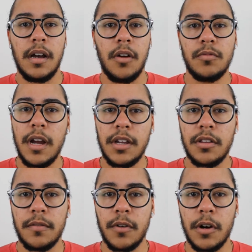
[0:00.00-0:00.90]
A
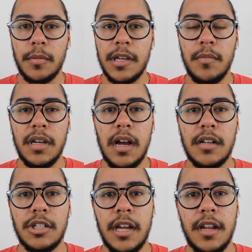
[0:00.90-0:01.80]
regular verb can be
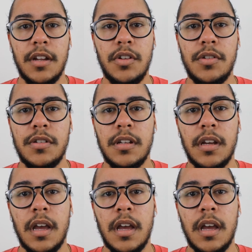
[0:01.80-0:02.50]
conjugated using